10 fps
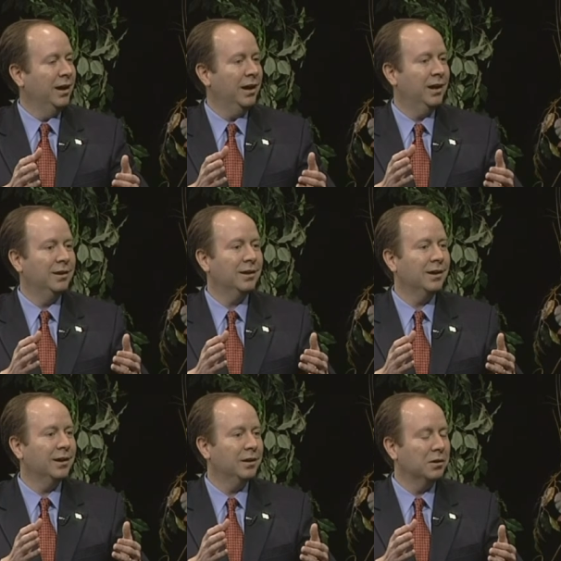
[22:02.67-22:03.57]
And
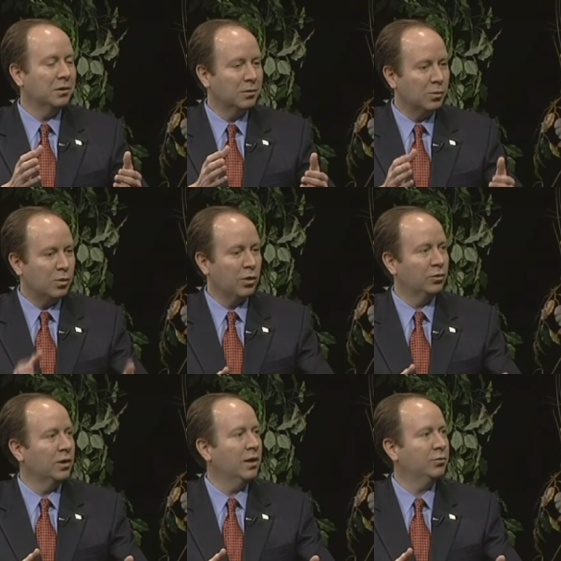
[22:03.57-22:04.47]
uh,
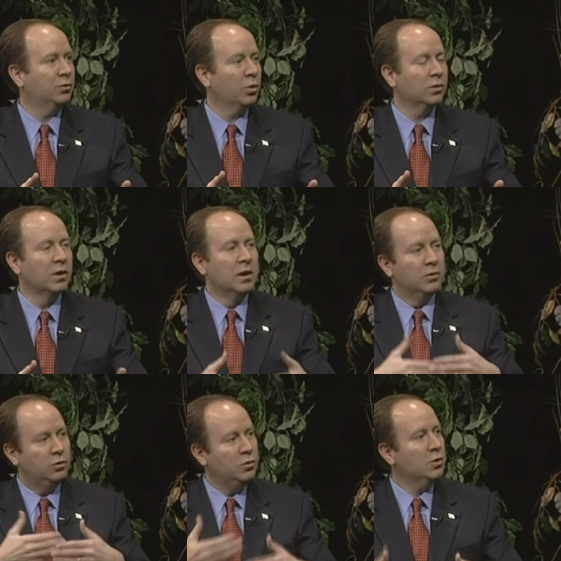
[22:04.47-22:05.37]
there's enough stories.
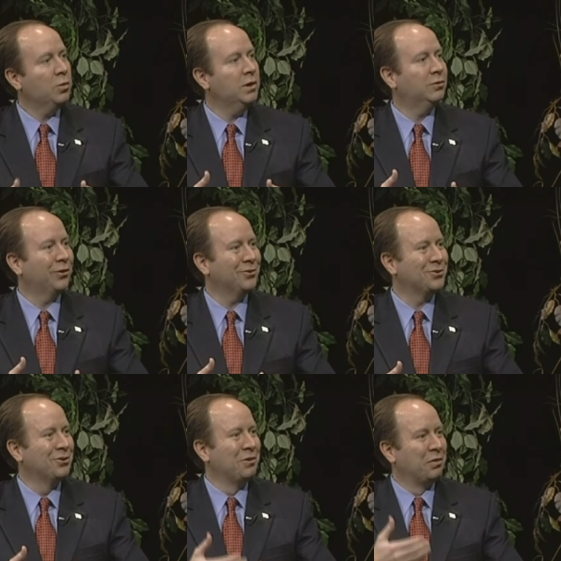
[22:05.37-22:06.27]
Do your
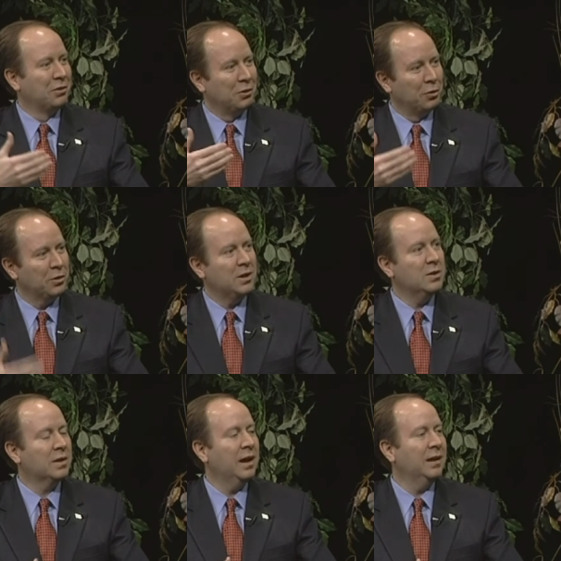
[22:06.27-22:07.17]
research. You look at
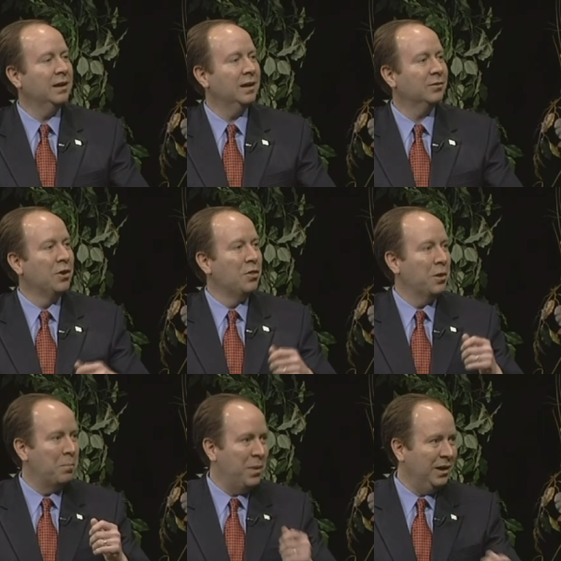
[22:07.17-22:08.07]
your candidates.
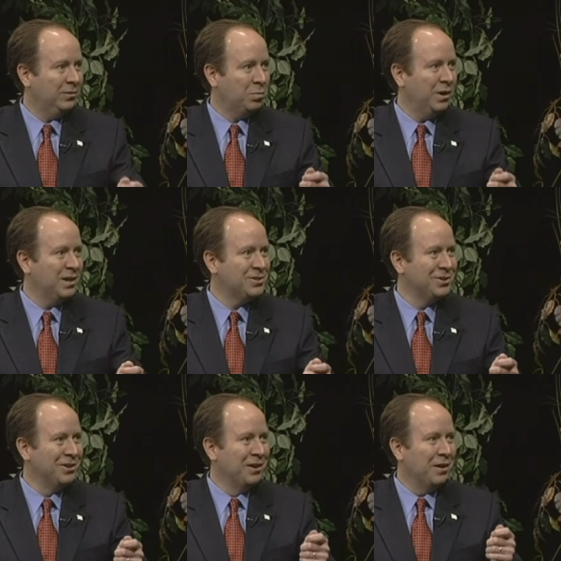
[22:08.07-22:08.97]
The best
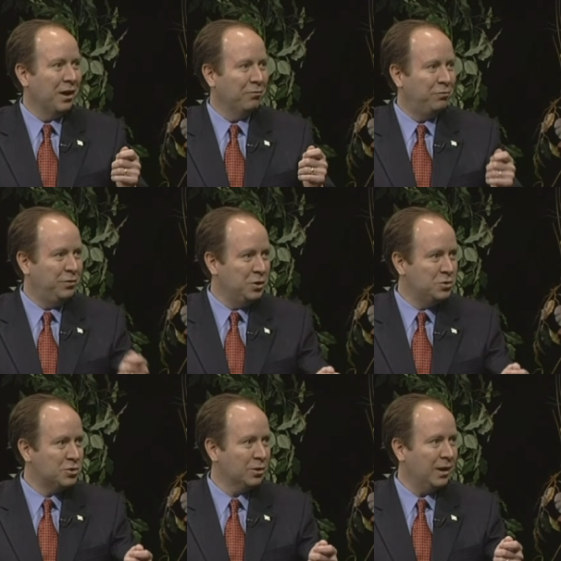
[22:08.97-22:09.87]
prediction of
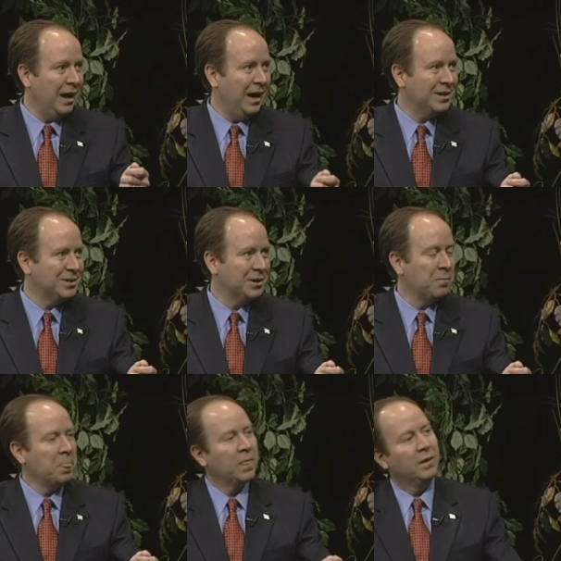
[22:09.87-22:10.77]
future
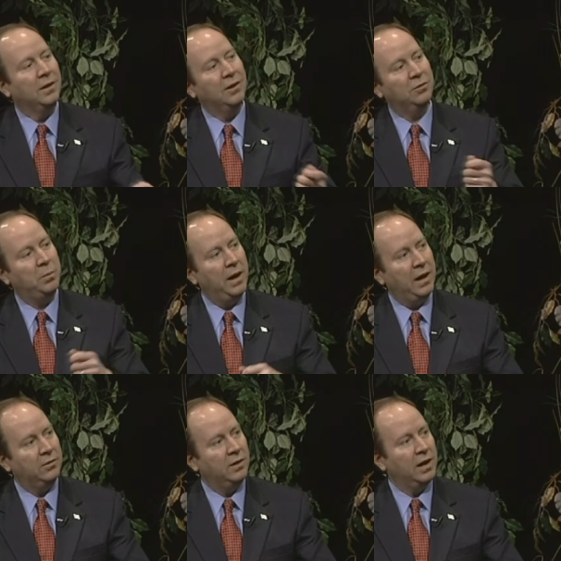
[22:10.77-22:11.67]
action is
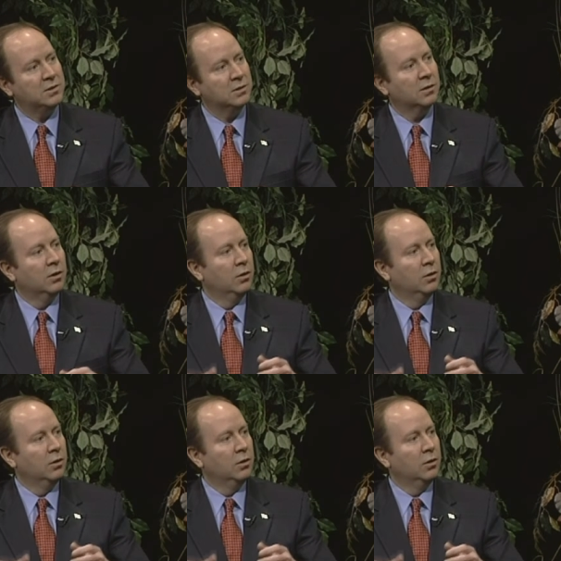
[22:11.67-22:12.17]
past action.